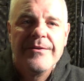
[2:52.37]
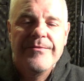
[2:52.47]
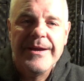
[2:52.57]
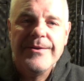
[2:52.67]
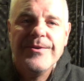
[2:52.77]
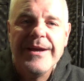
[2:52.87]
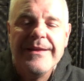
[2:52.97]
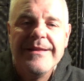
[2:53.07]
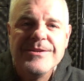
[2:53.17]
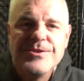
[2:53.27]
Right,
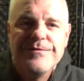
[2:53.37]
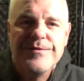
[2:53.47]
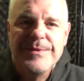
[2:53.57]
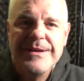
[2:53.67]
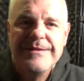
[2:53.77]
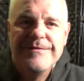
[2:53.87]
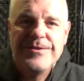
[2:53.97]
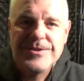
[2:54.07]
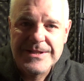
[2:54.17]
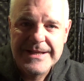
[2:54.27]
okay, that's all for me
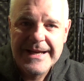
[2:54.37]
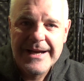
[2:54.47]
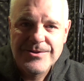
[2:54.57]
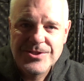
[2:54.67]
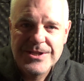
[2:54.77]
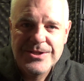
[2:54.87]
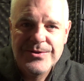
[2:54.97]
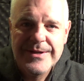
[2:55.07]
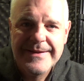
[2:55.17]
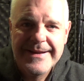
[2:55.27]
for today. I'll see
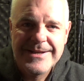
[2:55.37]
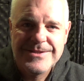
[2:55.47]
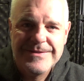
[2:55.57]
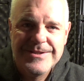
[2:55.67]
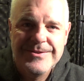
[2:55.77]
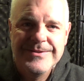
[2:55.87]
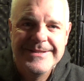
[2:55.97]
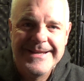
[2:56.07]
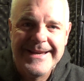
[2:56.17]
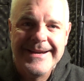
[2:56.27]
you in the next video.
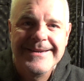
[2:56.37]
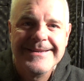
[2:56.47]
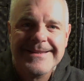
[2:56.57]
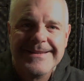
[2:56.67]
Take care.